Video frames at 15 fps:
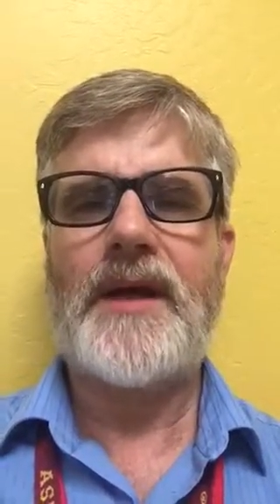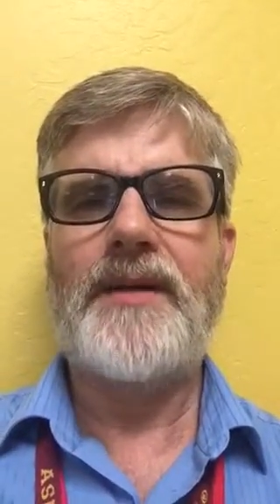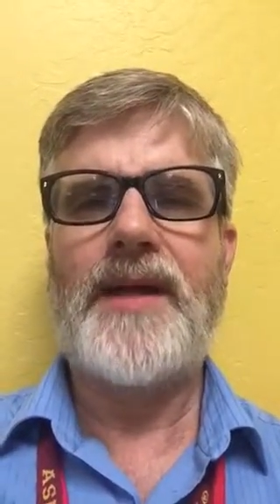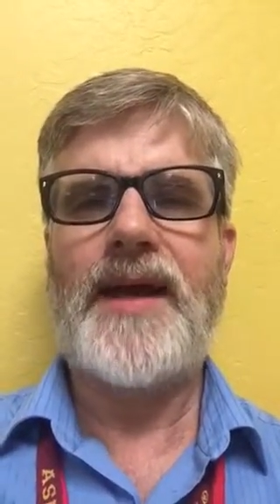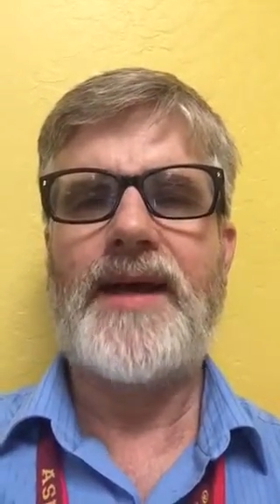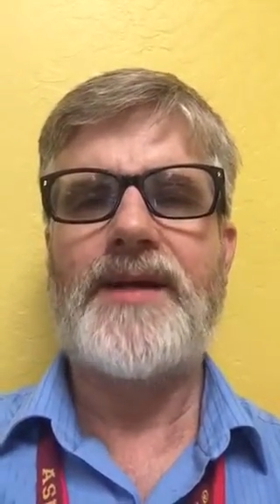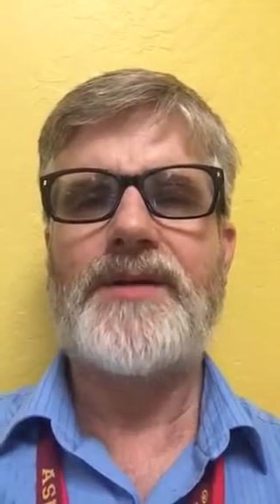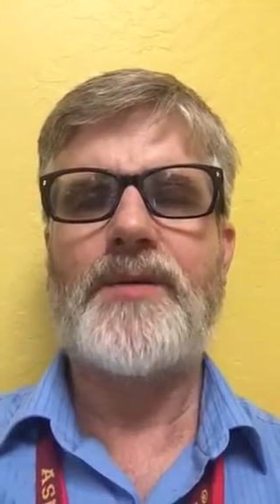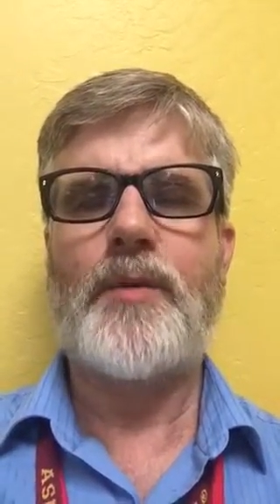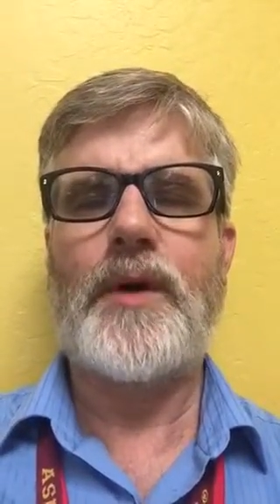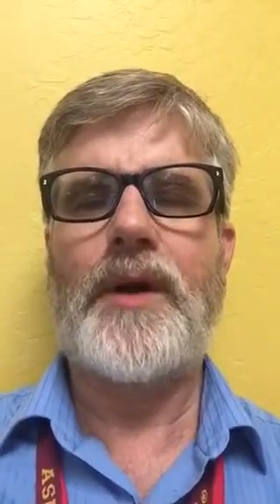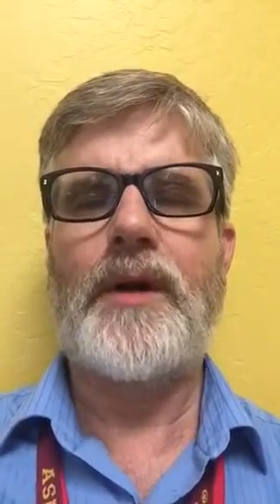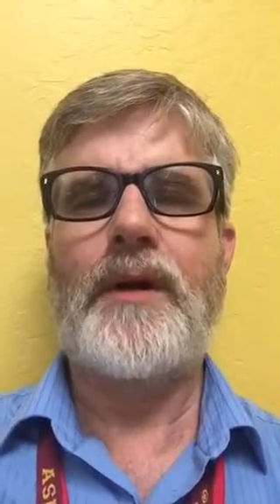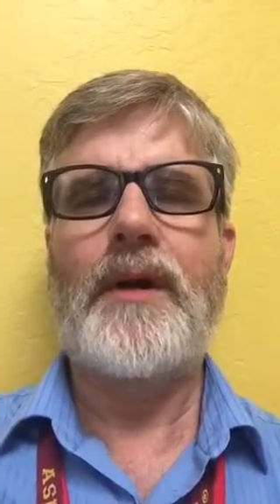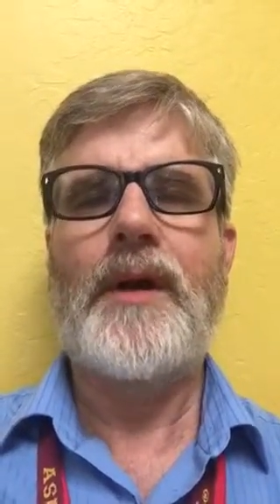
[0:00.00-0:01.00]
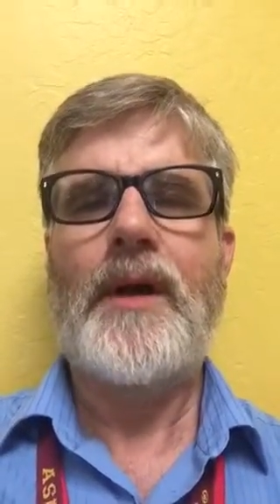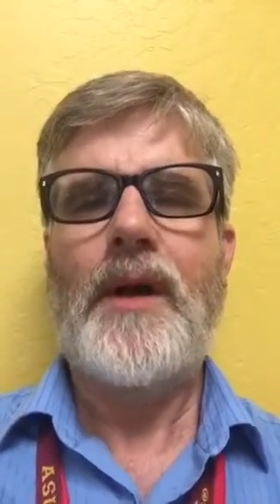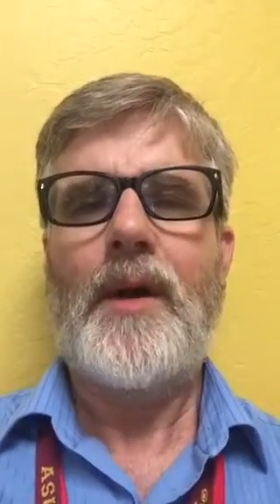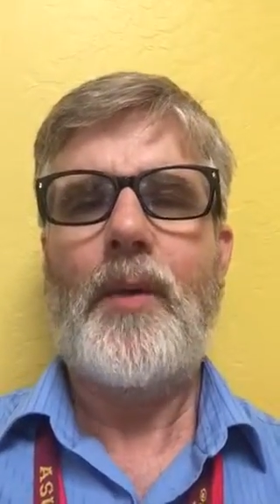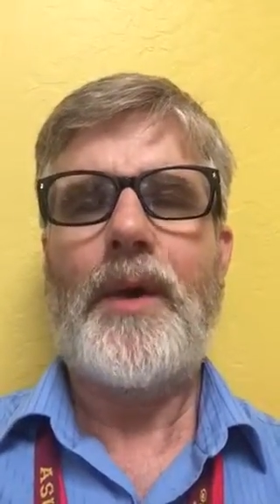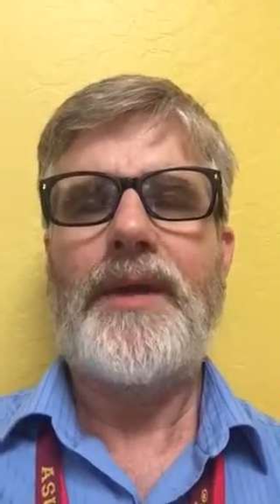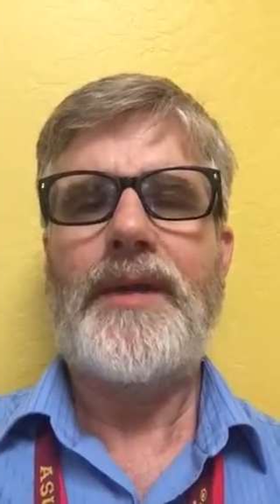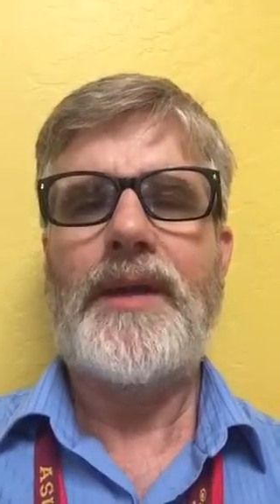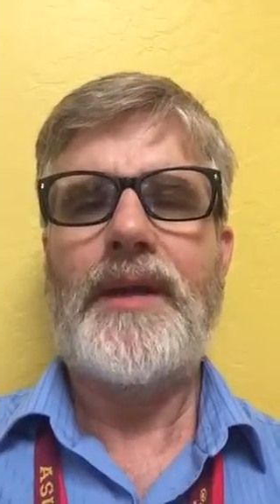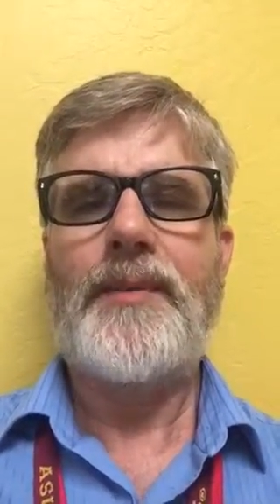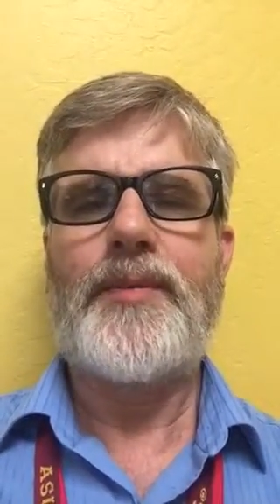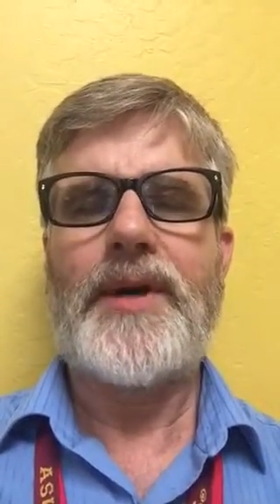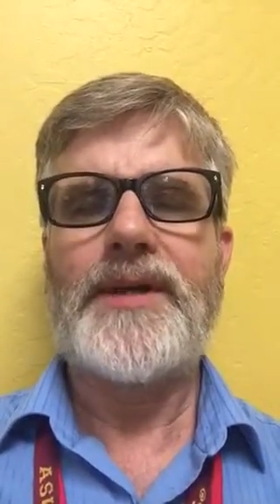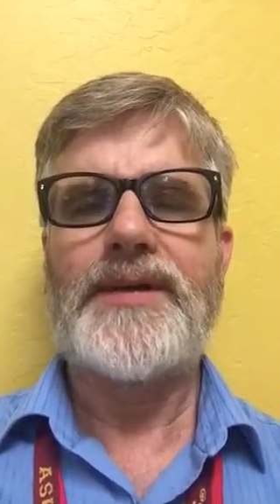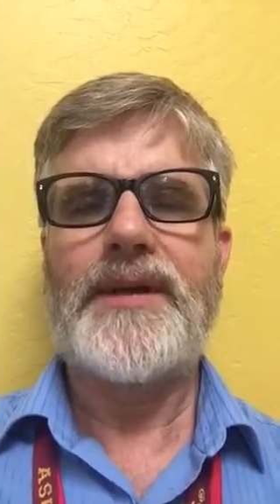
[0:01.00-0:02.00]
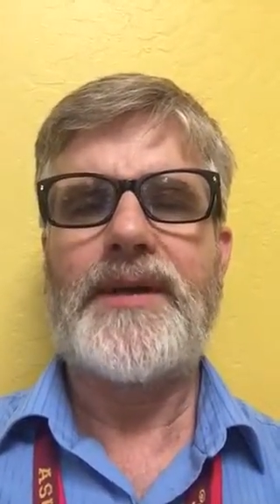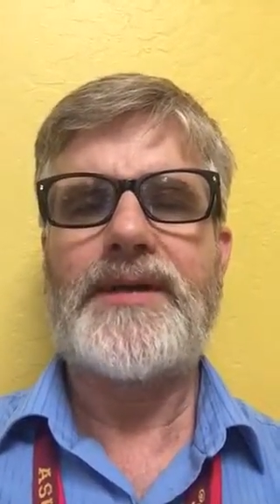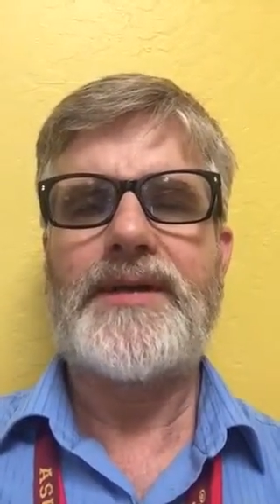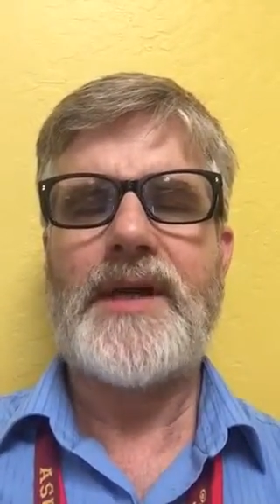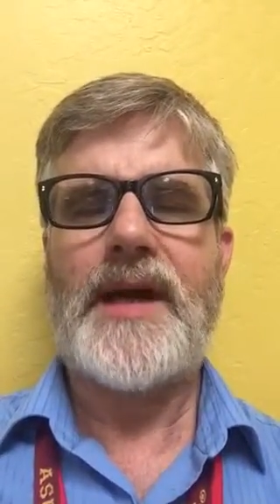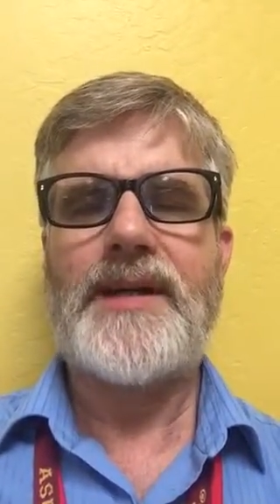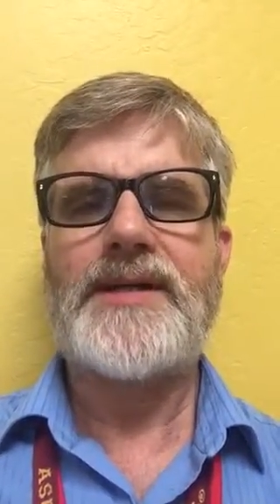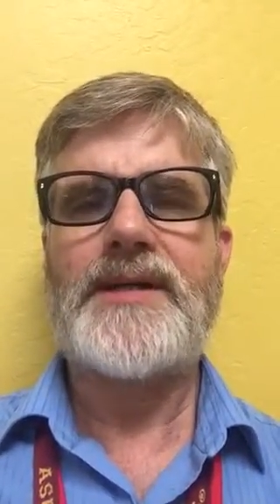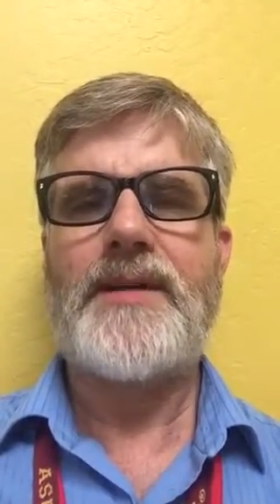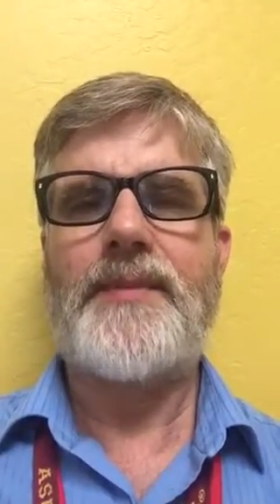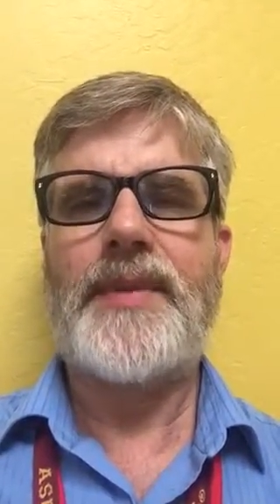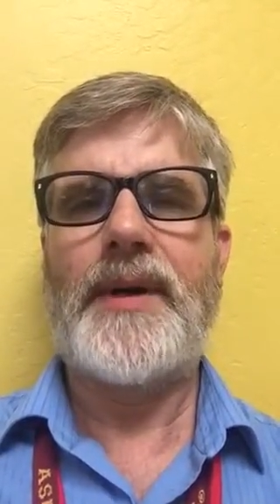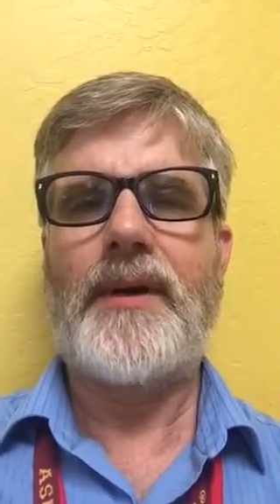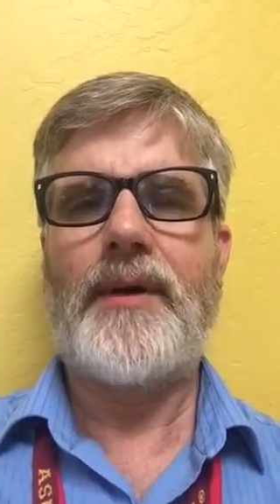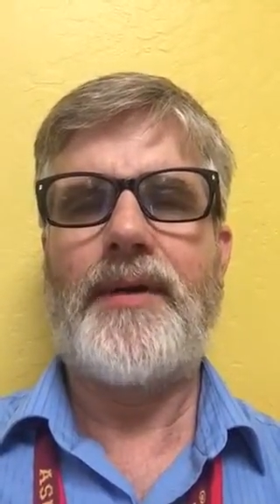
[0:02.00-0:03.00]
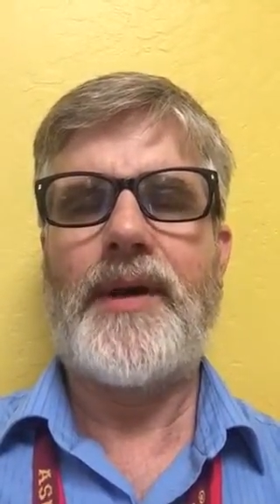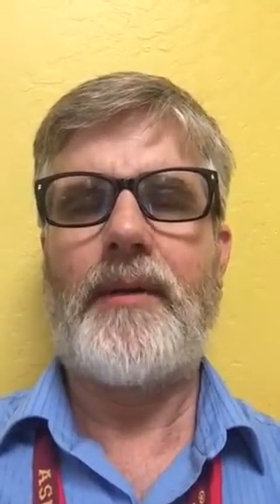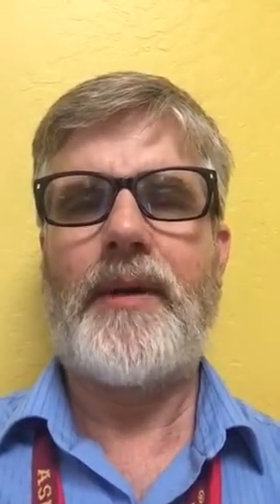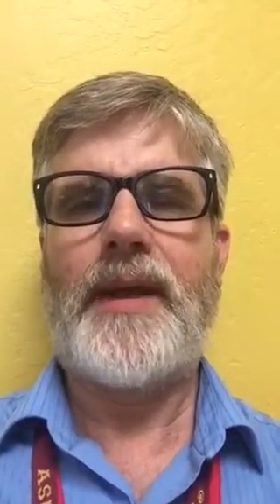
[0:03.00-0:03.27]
and that is where when the president signs the bill, they